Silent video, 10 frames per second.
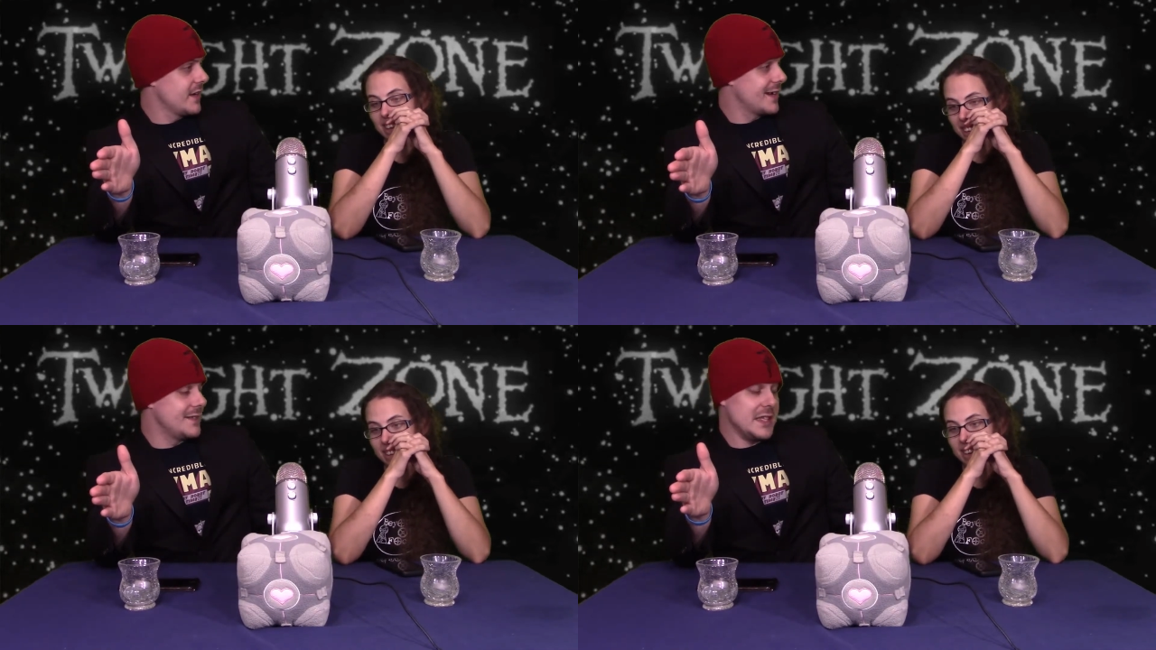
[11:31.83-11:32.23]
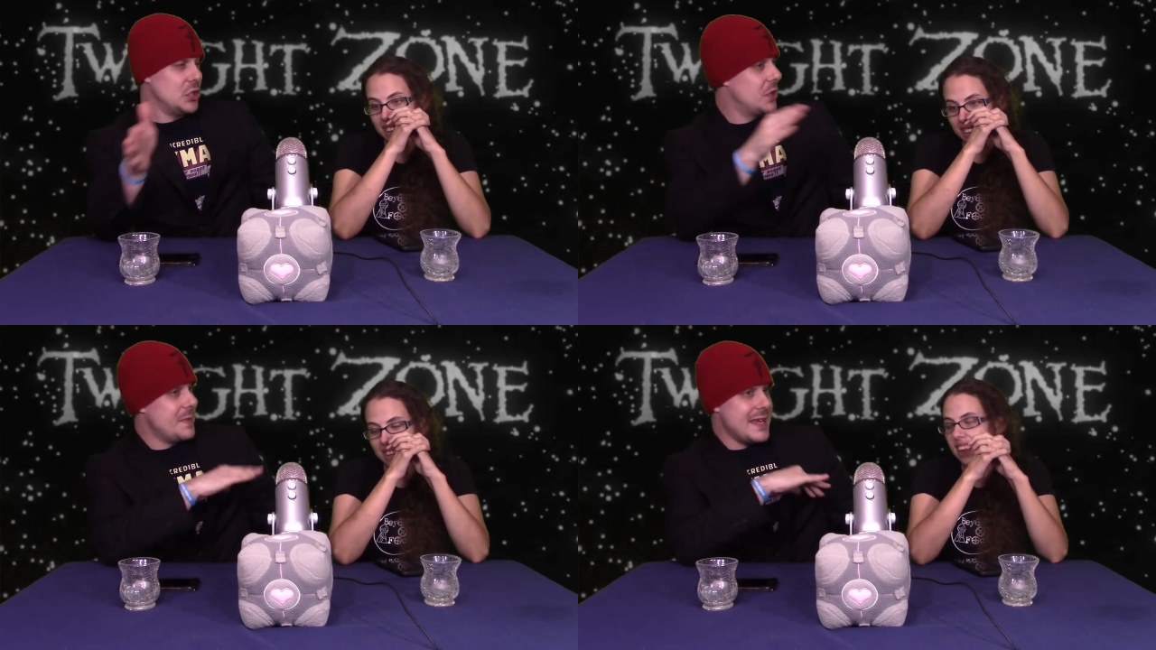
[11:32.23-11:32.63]
Speaker 1: because then
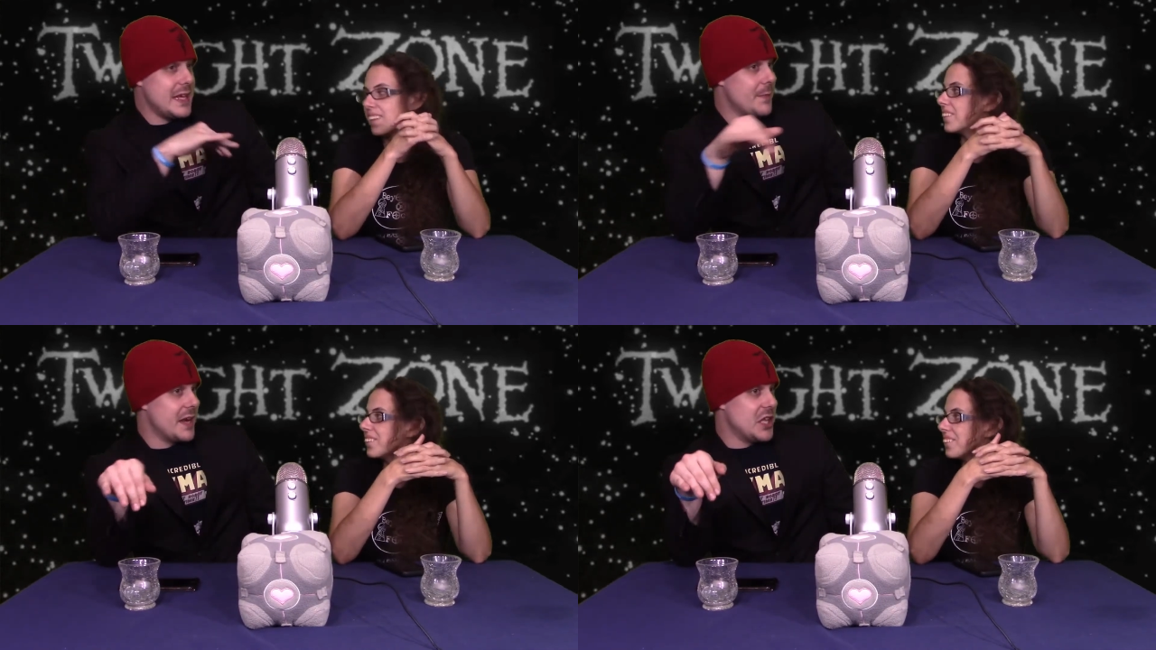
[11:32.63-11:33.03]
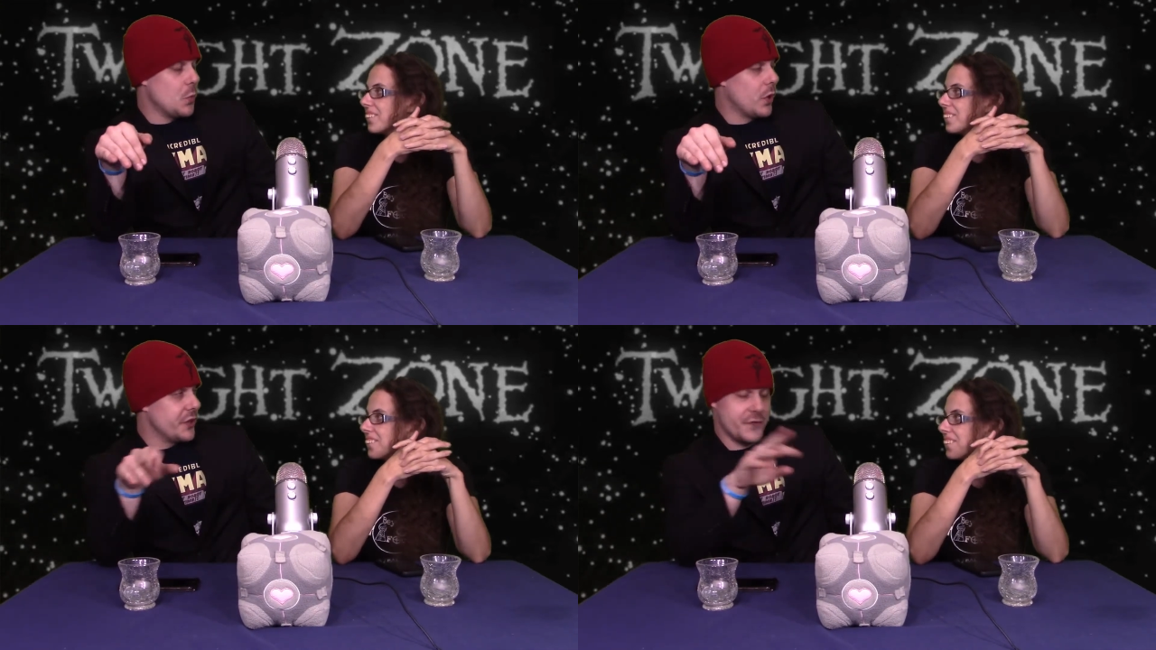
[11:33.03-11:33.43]
you can be anybody you
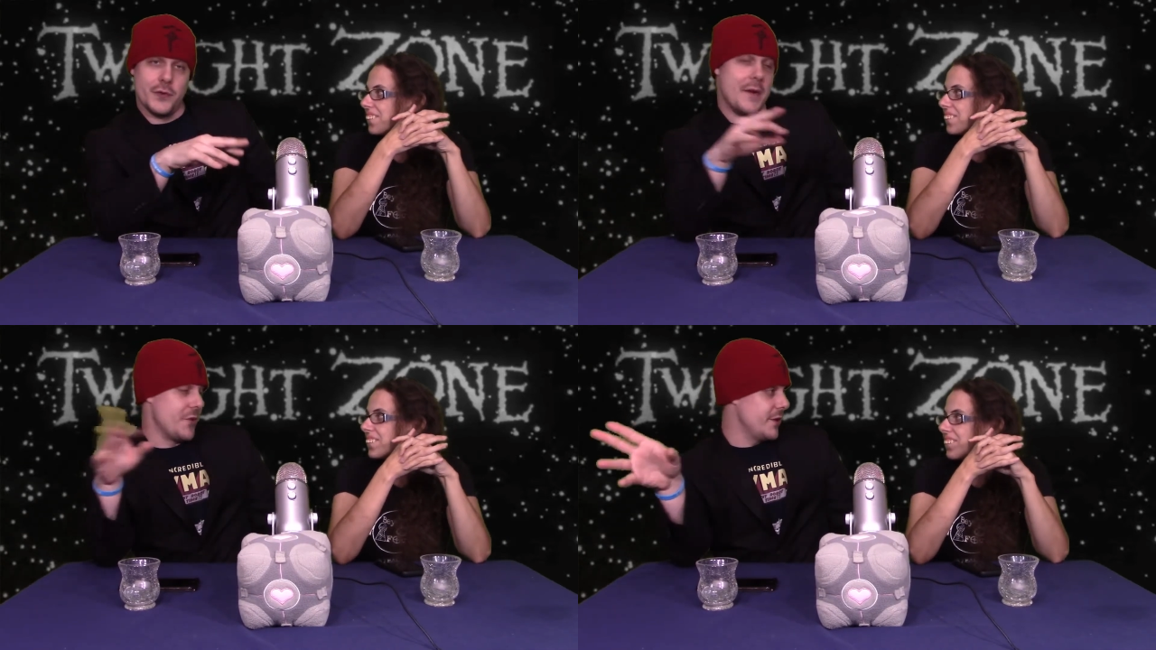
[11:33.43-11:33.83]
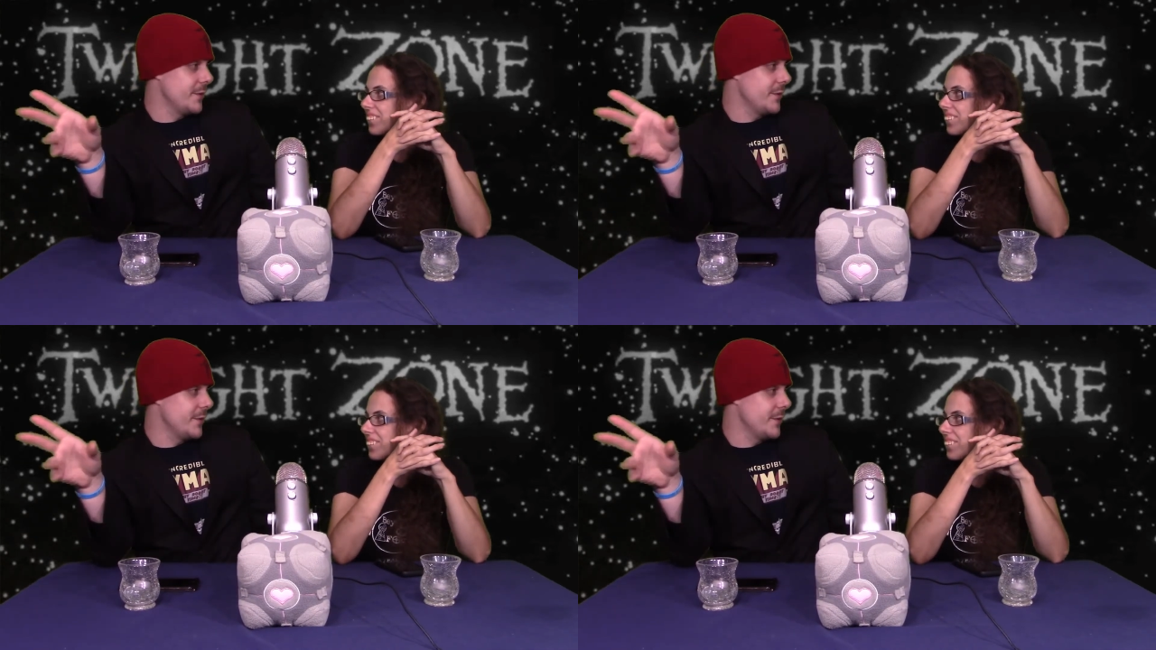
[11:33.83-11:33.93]
want forever.